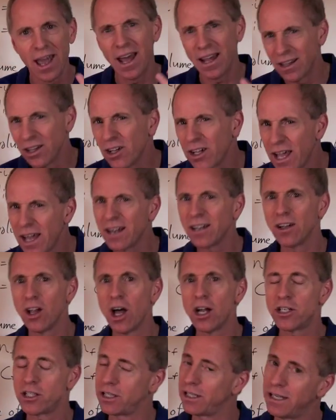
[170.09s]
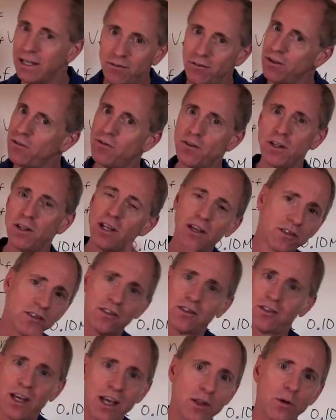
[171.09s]
And look at it logically. Even if it
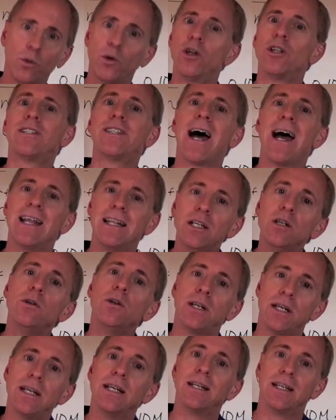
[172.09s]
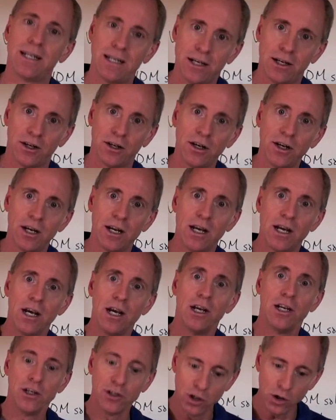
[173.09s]
doesn't say the word dilute in here,
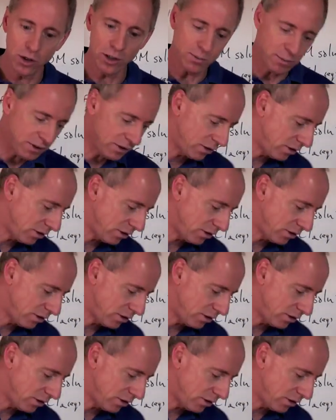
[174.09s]
you're going to